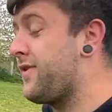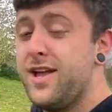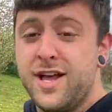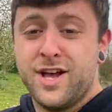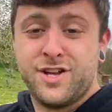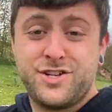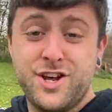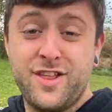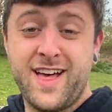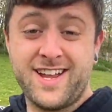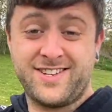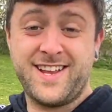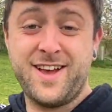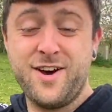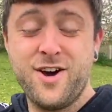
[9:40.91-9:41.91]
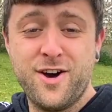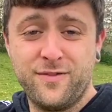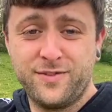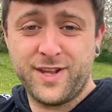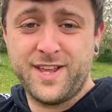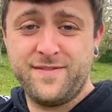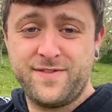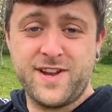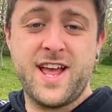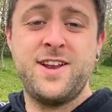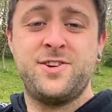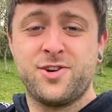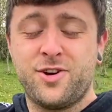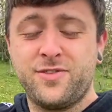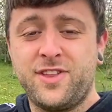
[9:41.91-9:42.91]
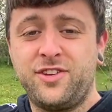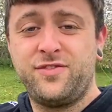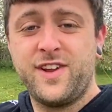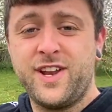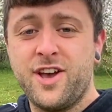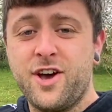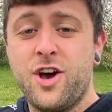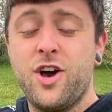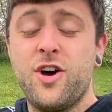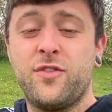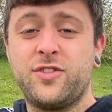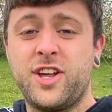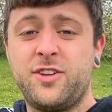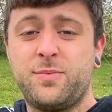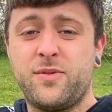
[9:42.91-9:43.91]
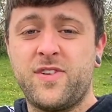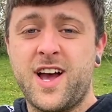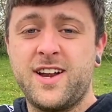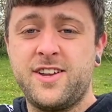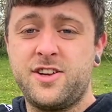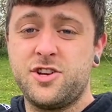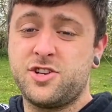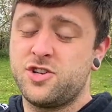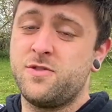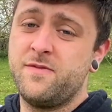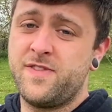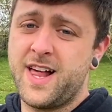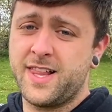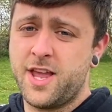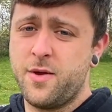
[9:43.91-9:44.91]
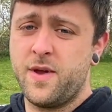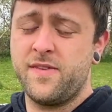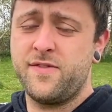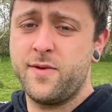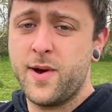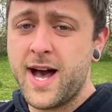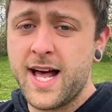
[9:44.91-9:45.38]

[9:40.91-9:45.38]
So that's it. Hopefully you've enjoyed this video. Hopefully it's provided you some value if you are